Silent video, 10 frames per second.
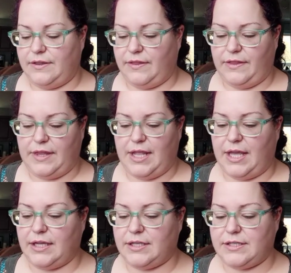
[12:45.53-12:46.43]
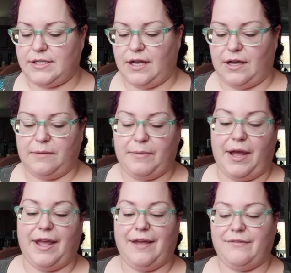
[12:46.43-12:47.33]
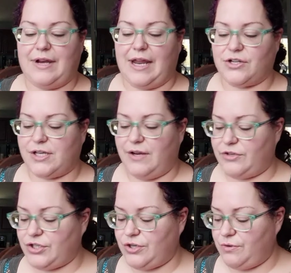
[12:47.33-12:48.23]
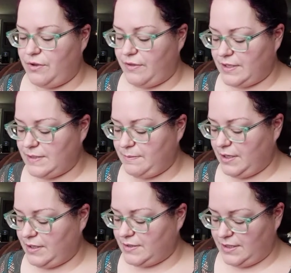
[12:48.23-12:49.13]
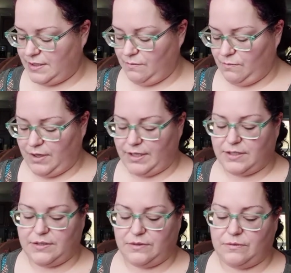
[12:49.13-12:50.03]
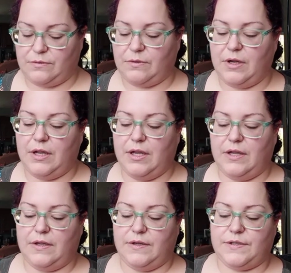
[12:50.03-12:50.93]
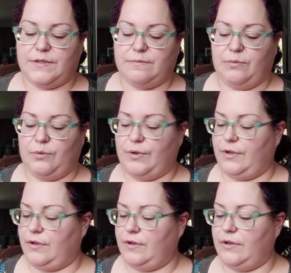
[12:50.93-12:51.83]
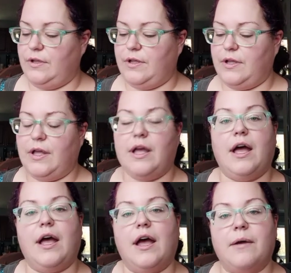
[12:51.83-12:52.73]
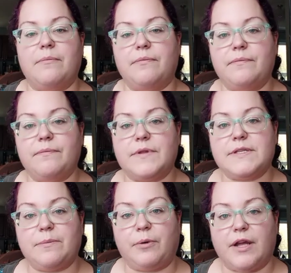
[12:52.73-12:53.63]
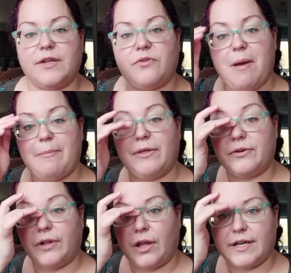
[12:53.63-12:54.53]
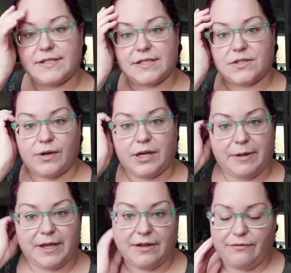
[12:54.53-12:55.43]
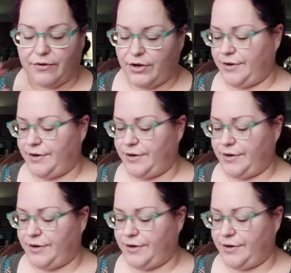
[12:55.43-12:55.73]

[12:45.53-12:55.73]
next up, I haven't actually ever shown you this because I didn't want it to spoil the surprise for my mother-in-law because it's going to be a gift for her.